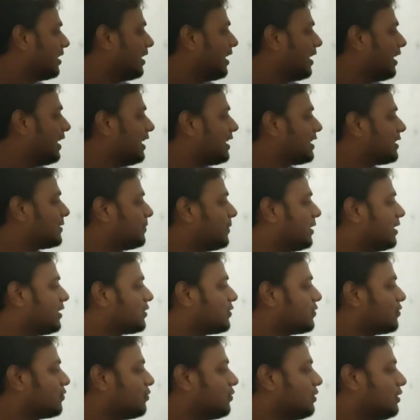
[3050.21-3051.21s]
and x
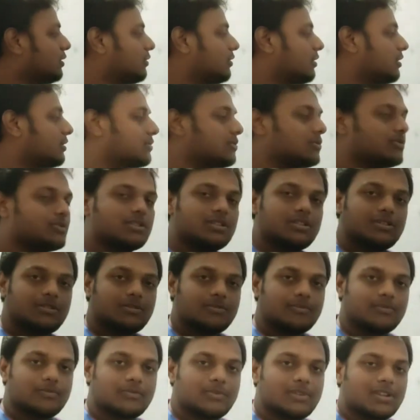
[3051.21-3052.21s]
minus 2 equals to
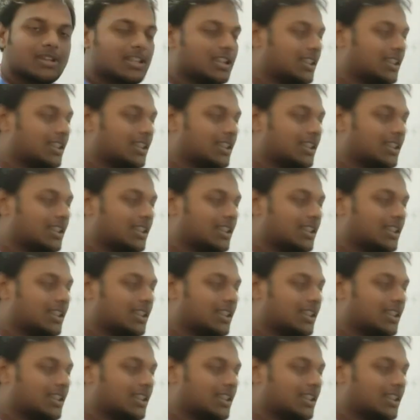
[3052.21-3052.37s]
0.